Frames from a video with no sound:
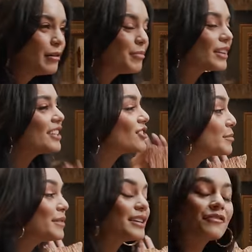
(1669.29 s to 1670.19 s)
But like
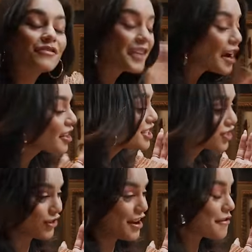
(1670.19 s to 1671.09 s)
just being very
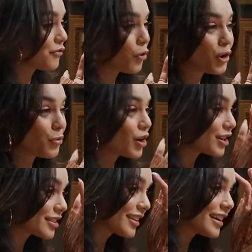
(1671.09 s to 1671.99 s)
straightforward.